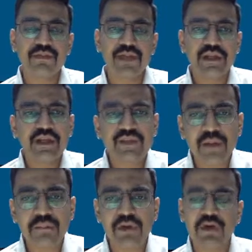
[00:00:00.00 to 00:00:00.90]
An
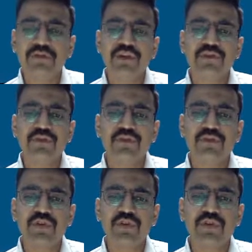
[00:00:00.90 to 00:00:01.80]
example of this would
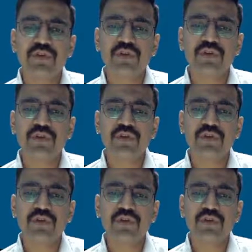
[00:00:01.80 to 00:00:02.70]
be
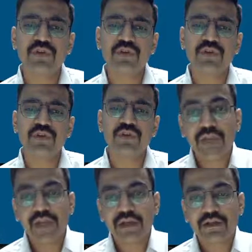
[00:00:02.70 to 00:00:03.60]
uh,
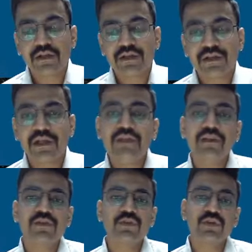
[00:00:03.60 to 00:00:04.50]
milk, right?
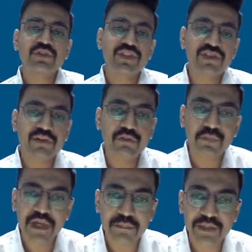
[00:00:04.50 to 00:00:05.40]
So you just have to
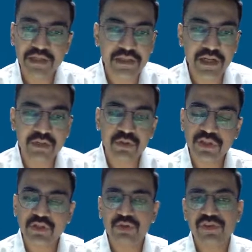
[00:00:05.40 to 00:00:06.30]
buy milk and you
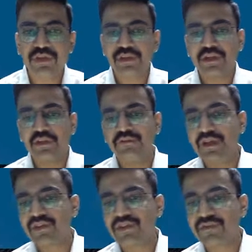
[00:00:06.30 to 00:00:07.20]
can use it in
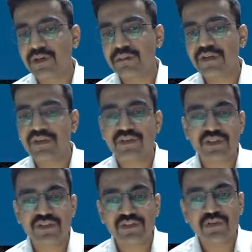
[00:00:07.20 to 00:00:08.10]
various different places,
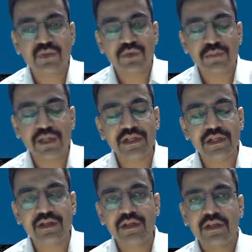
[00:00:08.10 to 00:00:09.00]
such as you could
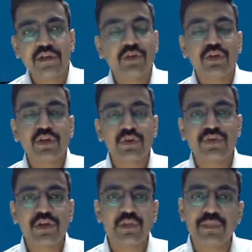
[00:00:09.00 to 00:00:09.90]
use
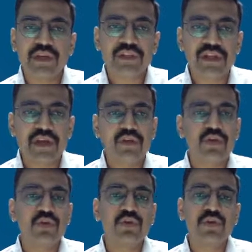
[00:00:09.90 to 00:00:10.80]
it to make chai, or
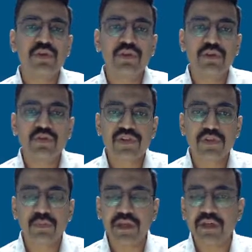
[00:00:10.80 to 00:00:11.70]
you could use it
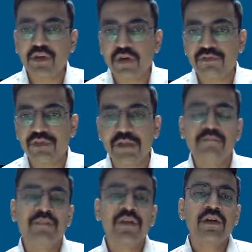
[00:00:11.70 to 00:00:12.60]
to make coffee,
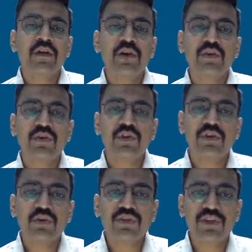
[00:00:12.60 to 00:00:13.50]
or you could
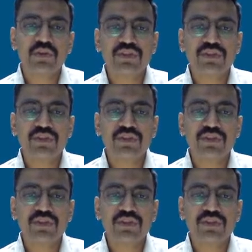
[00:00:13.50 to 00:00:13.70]
use it to